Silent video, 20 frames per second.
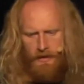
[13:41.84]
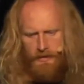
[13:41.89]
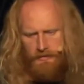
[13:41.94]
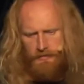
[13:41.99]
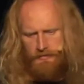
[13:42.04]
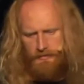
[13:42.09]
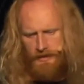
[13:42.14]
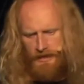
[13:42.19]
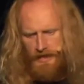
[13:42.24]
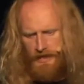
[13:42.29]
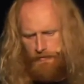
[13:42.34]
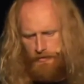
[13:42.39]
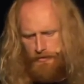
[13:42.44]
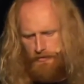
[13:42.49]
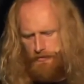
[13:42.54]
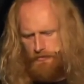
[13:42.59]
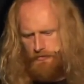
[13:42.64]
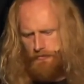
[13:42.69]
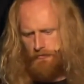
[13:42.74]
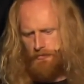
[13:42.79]
So it's carbon
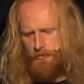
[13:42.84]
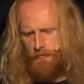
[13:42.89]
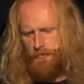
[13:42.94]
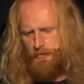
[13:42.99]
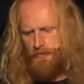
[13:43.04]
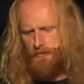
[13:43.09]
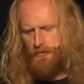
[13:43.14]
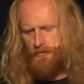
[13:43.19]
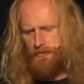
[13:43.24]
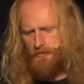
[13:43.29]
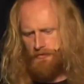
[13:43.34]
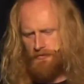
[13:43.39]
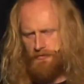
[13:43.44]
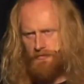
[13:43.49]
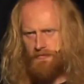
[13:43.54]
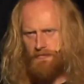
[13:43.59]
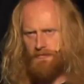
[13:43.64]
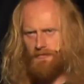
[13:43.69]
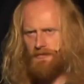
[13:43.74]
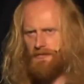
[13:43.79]
neutral to produce,
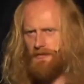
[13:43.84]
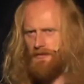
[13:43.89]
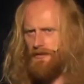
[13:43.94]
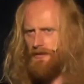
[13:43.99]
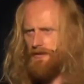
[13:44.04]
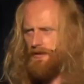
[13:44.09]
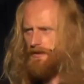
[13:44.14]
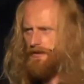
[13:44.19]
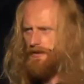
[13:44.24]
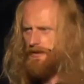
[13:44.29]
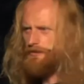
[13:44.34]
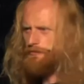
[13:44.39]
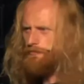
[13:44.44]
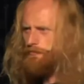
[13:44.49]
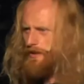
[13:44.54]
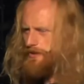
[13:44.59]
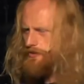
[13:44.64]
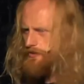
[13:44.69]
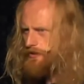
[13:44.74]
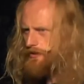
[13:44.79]
it's
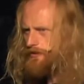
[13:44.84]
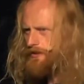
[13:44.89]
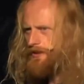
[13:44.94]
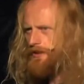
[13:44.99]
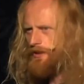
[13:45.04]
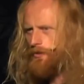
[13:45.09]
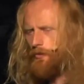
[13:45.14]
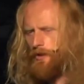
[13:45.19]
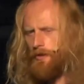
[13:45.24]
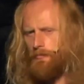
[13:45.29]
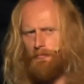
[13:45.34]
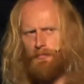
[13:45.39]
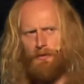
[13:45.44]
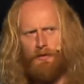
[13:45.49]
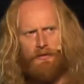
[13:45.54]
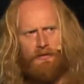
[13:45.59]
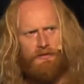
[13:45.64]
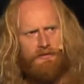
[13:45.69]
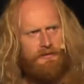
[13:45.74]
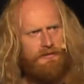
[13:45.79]
much cleaner when
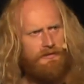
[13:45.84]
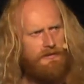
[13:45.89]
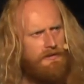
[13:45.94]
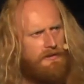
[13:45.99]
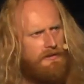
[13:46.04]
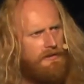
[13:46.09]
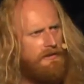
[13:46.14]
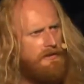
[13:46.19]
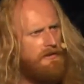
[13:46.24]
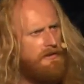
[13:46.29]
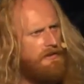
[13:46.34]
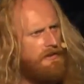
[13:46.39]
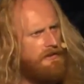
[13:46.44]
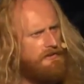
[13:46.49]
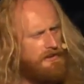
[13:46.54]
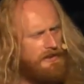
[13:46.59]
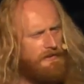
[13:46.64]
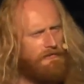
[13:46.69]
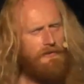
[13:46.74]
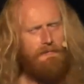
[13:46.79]
burnt,
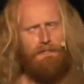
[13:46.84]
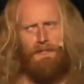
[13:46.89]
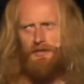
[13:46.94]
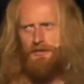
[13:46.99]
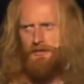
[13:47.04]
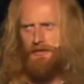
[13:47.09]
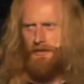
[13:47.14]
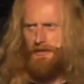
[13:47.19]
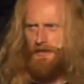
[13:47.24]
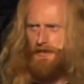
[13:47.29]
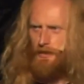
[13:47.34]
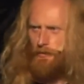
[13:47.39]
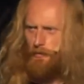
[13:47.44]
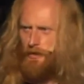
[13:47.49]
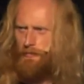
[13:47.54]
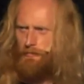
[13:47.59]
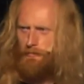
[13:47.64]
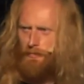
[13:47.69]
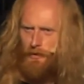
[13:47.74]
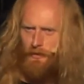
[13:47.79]
it's even much cleaner
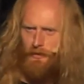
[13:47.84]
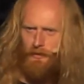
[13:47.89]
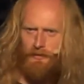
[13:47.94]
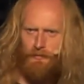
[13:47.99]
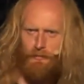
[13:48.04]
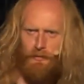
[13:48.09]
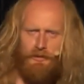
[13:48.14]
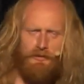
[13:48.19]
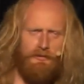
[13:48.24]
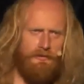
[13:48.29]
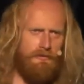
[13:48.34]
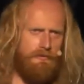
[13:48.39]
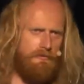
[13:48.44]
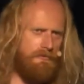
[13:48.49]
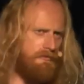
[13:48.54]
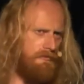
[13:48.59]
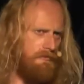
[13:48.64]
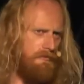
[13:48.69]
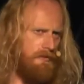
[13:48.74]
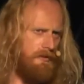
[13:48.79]
when burnt when
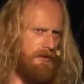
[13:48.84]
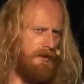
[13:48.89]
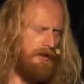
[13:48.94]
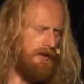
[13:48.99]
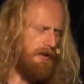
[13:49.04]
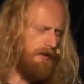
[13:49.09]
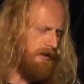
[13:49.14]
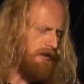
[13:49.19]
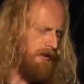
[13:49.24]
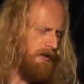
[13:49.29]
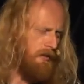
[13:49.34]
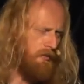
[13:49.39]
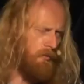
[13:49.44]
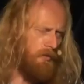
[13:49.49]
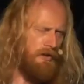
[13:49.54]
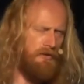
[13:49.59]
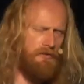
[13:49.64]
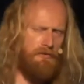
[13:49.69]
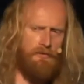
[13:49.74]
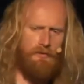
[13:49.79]
you, uh,
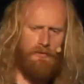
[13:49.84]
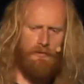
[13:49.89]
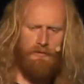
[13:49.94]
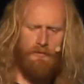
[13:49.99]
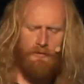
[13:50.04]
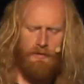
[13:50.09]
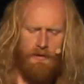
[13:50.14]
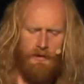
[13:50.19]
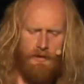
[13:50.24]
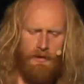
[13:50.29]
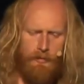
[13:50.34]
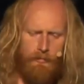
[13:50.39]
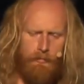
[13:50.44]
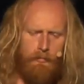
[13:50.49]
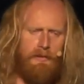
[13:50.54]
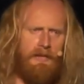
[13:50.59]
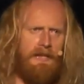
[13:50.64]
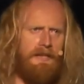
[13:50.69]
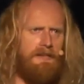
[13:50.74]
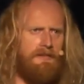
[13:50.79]
when you
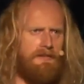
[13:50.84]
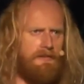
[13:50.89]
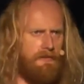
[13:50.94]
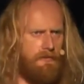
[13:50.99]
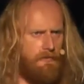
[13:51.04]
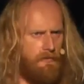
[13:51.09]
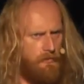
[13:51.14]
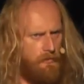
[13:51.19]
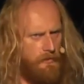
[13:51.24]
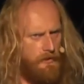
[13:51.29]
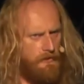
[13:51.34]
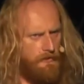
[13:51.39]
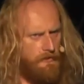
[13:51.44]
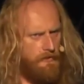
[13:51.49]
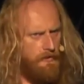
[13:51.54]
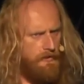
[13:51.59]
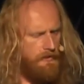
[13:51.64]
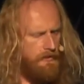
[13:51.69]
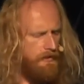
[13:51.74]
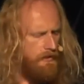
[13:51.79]
blend it
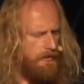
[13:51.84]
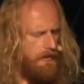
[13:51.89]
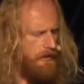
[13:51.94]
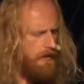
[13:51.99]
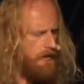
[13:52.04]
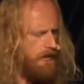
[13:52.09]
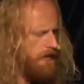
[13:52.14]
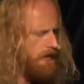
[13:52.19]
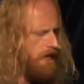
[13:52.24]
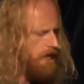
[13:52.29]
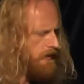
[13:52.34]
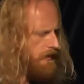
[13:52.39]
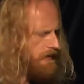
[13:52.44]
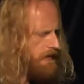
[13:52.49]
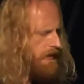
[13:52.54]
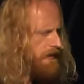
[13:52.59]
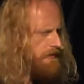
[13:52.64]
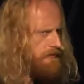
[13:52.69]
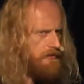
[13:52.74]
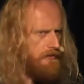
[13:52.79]
with uh,
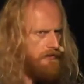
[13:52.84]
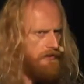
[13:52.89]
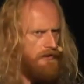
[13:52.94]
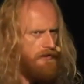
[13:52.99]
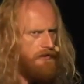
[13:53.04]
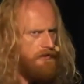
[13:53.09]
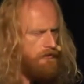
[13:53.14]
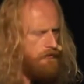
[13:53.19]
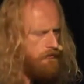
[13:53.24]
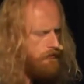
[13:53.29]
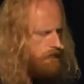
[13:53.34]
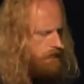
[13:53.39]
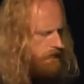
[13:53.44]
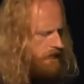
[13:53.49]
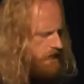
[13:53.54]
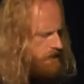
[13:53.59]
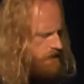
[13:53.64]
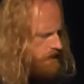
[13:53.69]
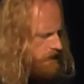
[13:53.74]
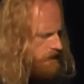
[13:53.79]
gasoline or
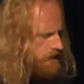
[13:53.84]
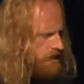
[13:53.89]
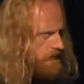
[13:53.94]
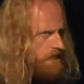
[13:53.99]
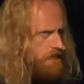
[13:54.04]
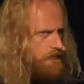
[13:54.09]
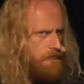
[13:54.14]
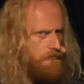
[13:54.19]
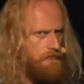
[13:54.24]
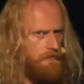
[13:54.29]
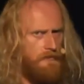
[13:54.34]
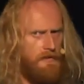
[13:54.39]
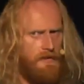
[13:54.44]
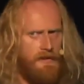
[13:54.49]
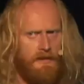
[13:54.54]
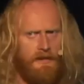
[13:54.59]
petrodiesel.